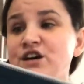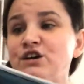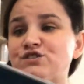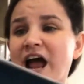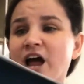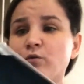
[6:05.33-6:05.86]

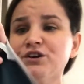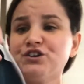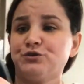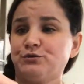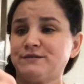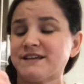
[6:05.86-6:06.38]
So I will
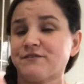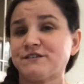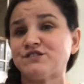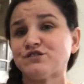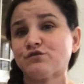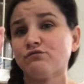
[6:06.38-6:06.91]
use the
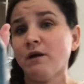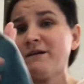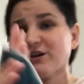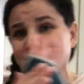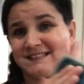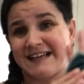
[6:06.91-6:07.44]

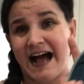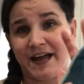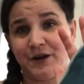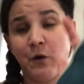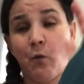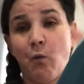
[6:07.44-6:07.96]
scrubbier
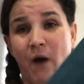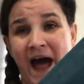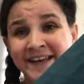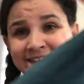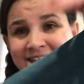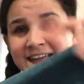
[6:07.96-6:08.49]
side
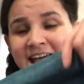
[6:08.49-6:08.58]
wet,